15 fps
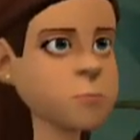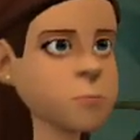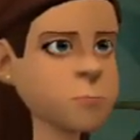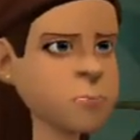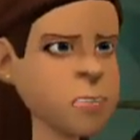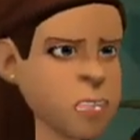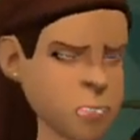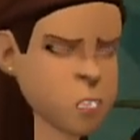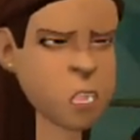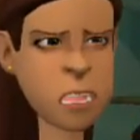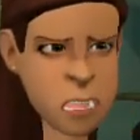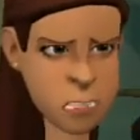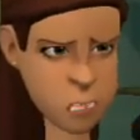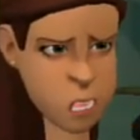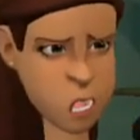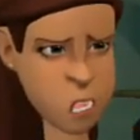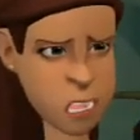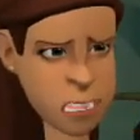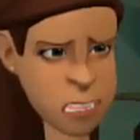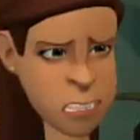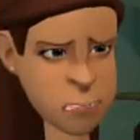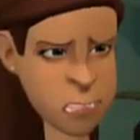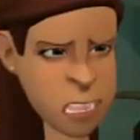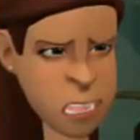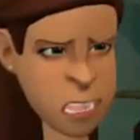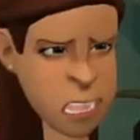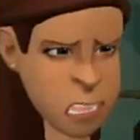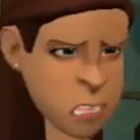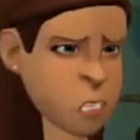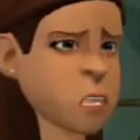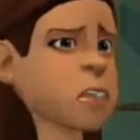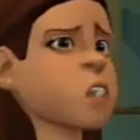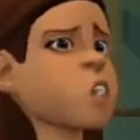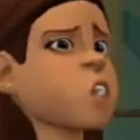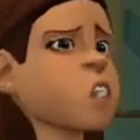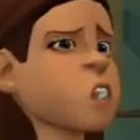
She has way more than depression going on